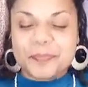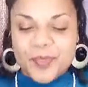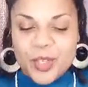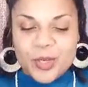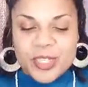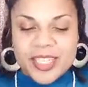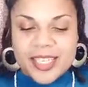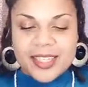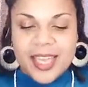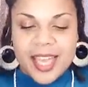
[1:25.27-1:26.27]
You'll
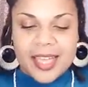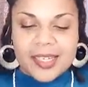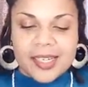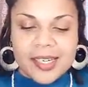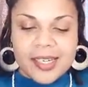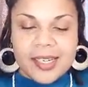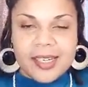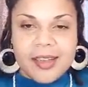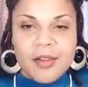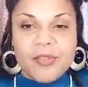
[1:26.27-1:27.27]
see that
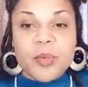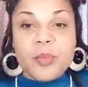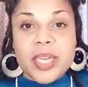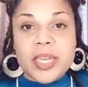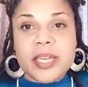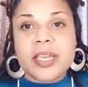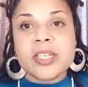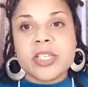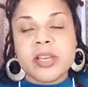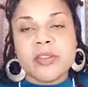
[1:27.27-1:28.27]
for me, a
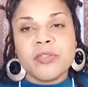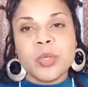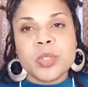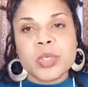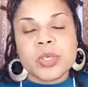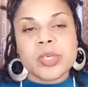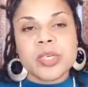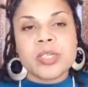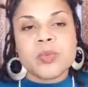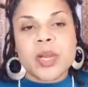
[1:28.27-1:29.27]
shared future
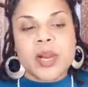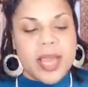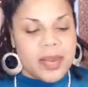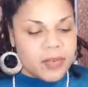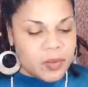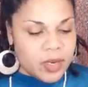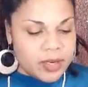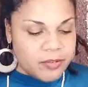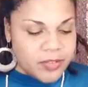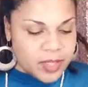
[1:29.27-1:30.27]
is where
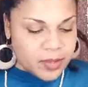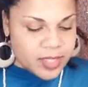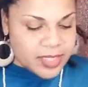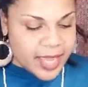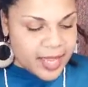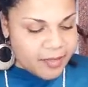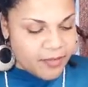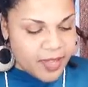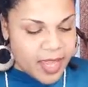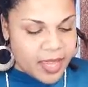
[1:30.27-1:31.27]
everyone feels safe
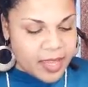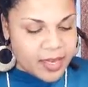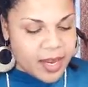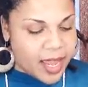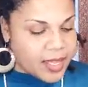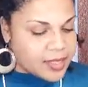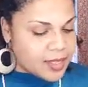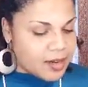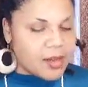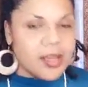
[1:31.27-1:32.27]
and, hey,
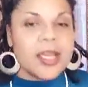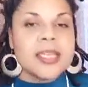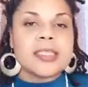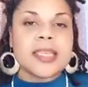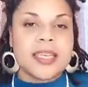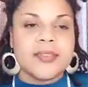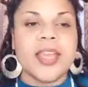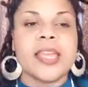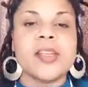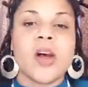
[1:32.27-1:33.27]
Sarah, safe
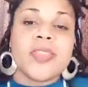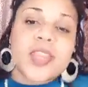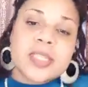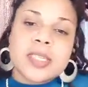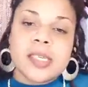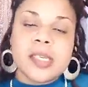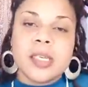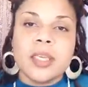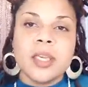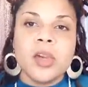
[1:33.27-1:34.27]
and authentic
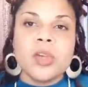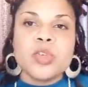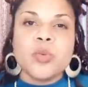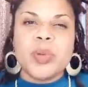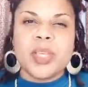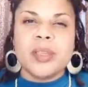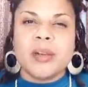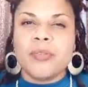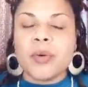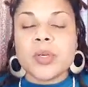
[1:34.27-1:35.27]
to be their
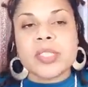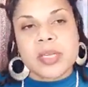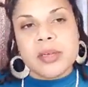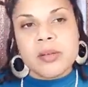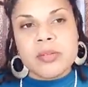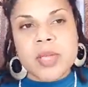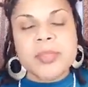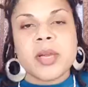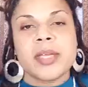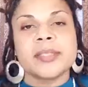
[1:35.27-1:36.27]
full selves. I'm
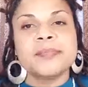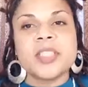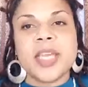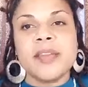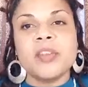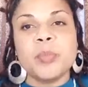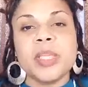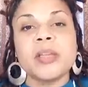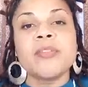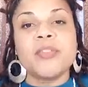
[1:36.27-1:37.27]
sorry, safe to be
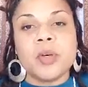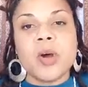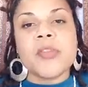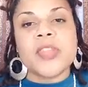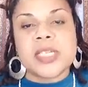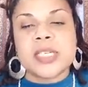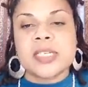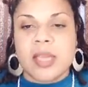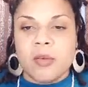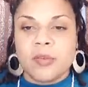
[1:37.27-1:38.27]
their full authentic
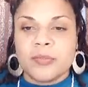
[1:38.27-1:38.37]
self.